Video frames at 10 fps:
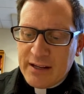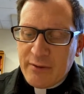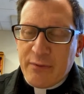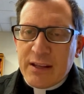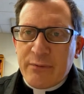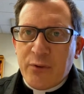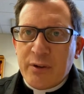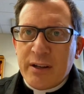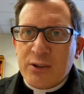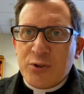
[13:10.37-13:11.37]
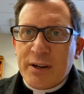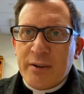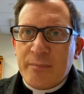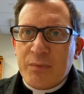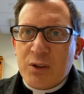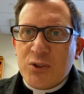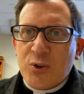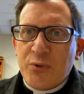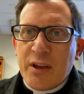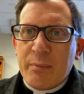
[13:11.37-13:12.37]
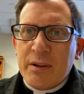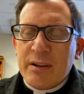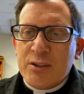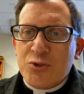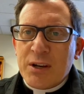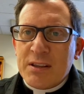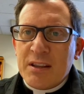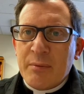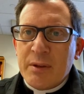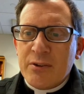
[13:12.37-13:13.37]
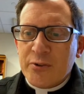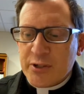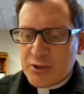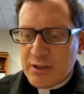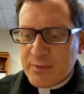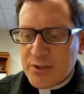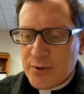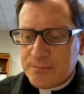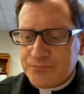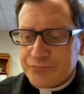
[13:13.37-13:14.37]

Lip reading: the faithful and try to console them and strengthen them and nourish them. So